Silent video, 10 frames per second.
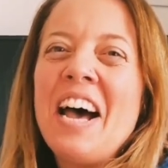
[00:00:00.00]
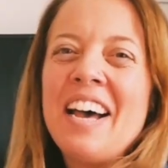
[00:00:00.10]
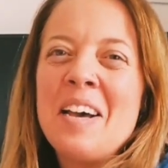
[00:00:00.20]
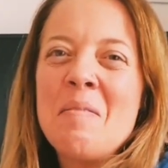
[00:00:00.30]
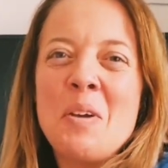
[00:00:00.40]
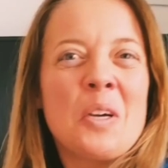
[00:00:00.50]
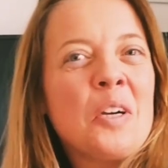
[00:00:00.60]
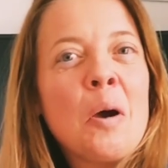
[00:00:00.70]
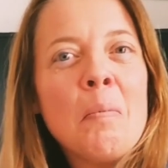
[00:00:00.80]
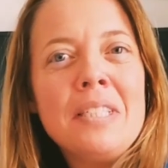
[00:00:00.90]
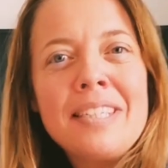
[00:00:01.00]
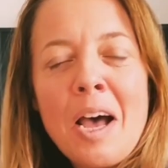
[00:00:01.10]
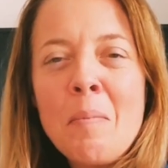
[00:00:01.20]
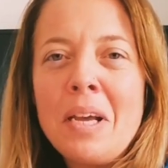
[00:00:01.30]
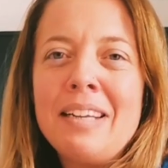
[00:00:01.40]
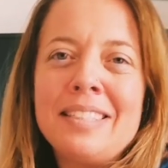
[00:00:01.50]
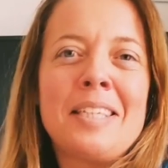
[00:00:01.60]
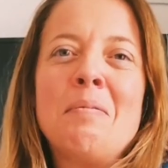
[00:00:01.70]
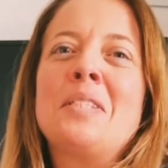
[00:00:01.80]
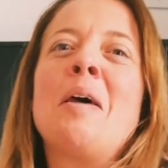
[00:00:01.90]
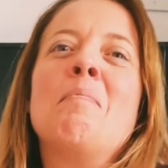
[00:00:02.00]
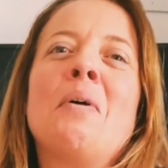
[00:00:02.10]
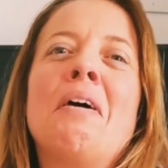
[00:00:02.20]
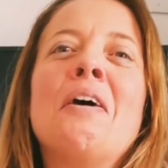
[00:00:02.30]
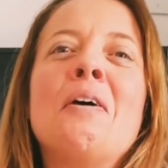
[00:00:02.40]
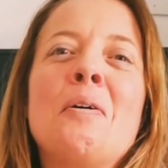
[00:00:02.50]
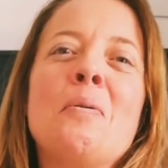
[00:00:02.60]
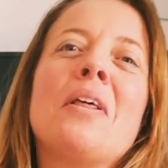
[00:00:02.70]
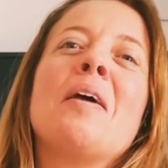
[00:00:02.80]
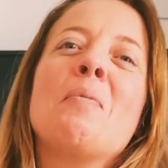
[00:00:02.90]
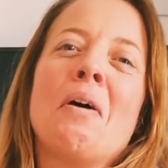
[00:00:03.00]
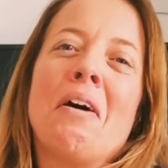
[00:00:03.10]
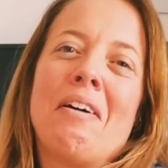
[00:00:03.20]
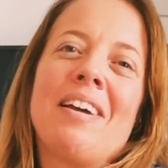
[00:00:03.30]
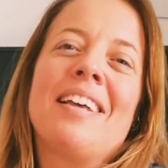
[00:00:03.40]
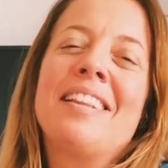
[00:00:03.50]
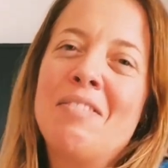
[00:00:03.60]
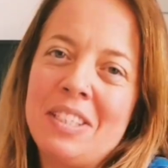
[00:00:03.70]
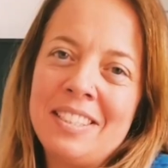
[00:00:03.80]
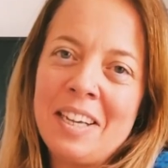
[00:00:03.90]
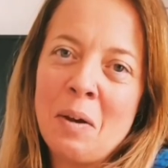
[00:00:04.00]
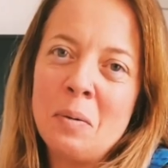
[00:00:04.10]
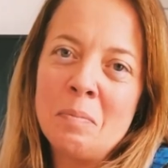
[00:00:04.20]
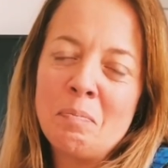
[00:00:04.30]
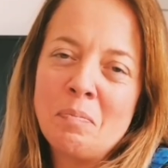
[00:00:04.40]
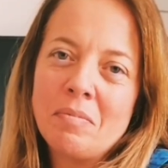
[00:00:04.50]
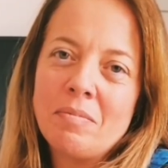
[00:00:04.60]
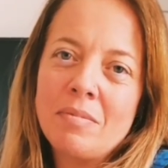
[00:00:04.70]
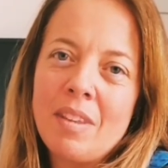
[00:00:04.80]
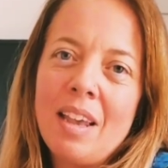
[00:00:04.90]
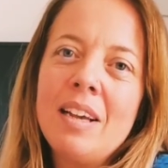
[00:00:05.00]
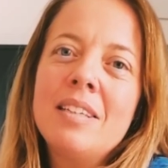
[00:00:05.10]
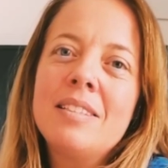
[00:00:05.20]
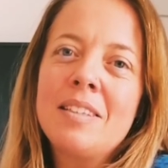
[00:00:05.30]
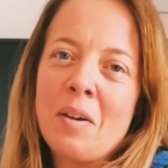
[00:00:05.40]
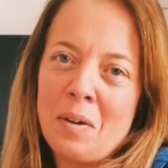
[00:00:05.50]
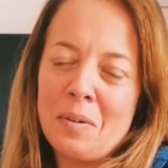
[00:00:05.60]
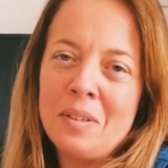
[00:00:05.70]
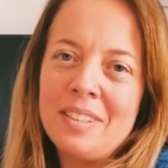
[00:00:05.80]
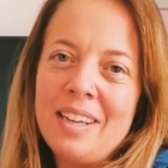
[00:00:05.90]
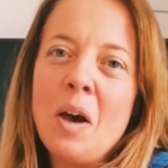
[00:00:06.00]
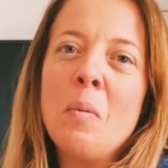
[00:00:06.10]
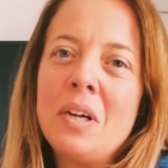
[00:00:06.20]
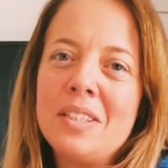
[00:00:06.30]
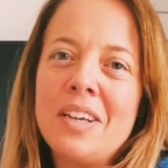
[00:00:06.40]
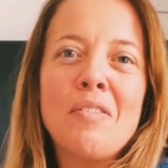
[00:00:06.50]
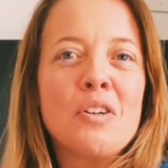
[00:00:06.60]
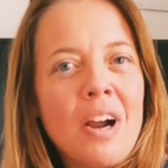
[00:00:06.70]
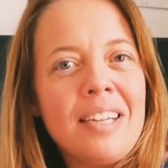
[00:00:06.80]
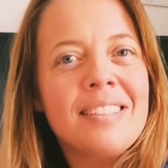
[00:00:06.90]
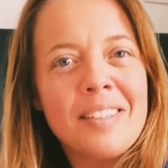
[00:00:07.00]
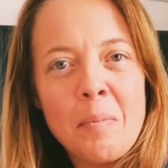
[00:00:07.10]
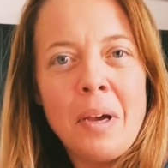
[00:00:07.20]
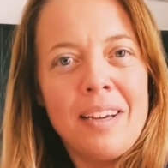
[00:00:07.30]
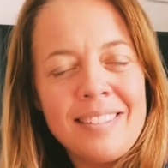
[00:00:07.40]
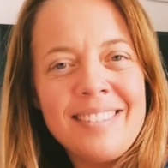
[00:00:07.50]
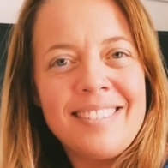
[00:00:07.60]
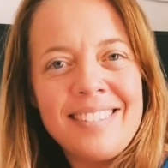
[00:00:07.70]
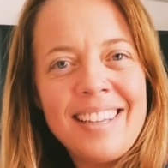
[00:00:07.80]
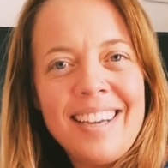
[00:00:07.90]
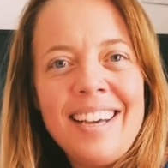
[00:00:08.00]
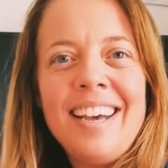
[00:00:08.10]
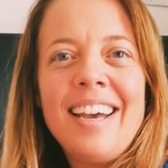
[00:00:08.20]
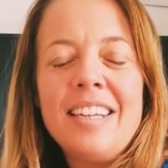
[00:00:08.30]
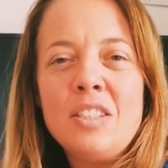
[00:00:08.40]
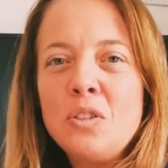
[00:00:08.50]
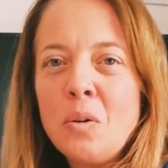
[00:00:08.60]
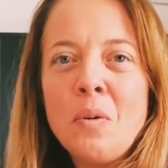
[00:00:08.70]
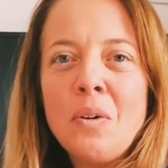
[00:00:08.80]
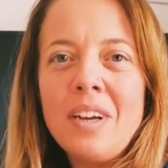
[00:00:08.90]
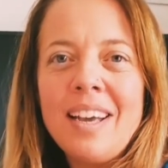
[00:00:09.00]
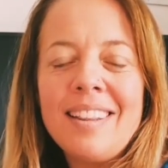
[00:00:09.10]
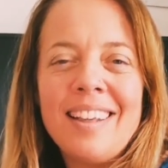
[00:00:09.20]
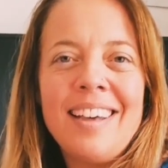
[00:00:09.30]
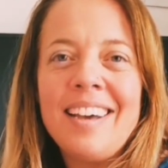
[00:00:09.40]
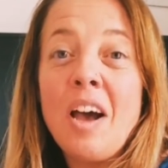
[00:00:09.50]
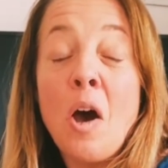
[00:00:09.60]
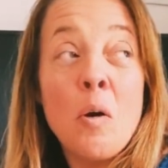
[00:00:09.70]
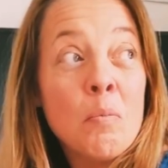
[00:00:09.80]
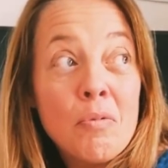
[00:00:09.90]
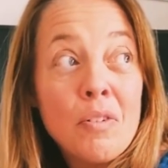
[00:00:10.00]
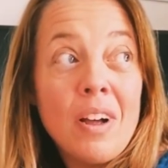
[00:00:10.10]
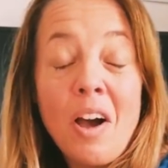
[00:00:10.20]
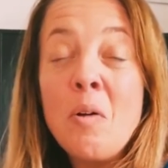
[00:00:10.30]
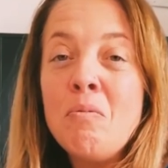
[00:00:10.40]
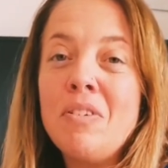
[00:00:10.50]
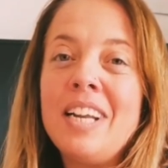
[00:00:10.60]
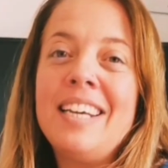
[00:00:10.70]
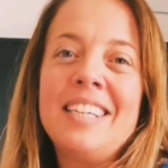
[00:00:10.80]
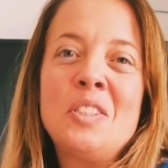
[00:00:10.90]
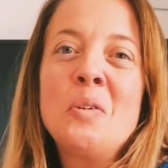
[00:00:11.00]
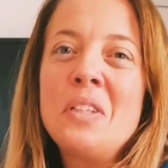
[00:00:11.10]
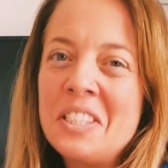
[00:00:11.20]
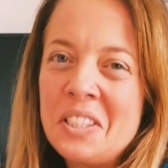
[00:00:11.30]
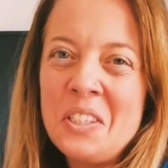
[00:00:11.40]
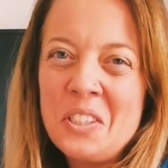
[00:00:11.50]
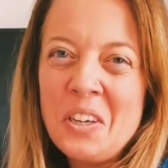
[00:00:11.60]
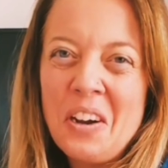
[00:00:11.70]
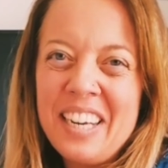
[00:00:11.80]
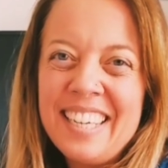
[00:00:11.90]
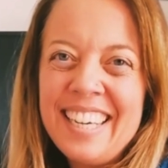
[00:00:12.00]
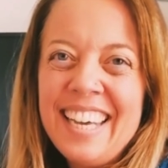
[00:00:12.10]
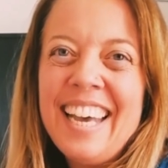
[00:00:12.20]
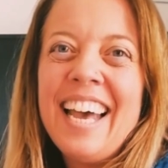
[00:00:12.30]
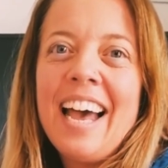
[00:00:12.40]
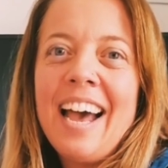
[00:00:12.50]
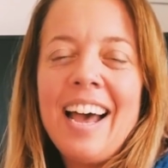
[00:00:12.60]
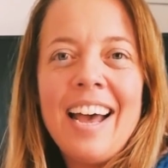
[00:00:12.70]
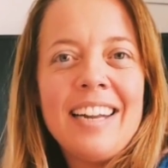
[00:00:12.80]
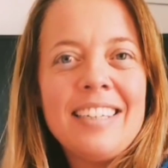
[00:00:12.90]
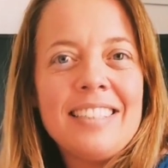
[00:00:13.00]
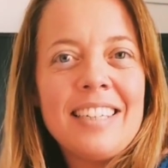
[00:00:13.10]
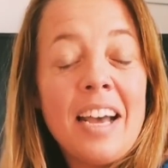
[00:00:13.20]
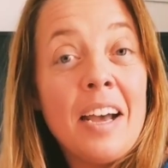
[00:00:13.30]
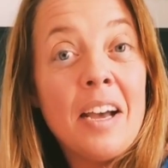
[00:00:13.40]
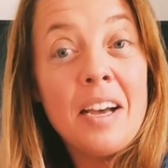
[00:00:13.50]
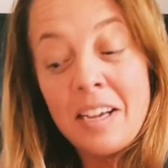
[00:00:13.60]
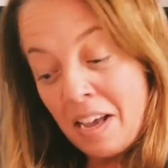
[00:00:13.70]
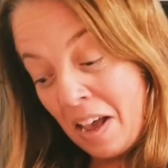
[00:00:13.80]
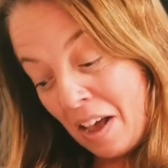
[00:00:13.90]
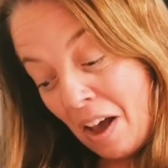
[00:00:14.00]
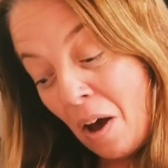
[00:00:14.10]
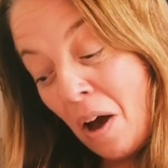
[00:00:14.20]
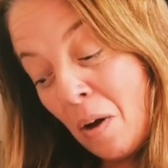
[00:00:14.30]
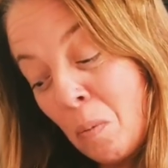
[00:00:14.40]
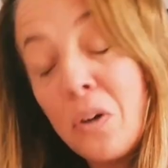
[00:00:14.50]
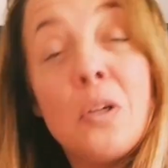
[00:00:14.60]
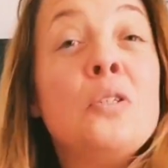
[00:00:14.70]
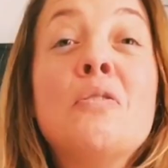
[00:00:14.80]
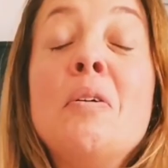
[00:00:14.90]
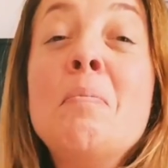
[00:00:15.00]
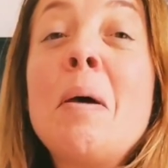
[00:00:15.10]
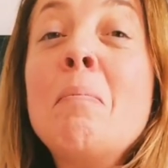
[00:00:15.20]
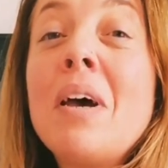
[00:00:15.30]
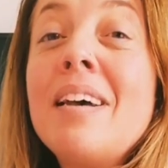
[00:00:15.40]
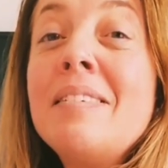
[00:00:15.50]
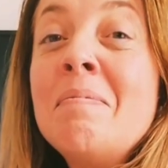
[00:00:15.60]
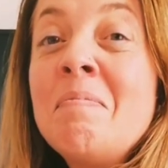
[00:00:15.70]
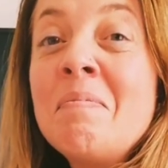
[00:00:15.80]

Um, you can come and tell me in September who they were in the video. So I want you to have a great summer. Enjoy the, hope, hopefully enjoy the sunshine. And uh, I want you to remember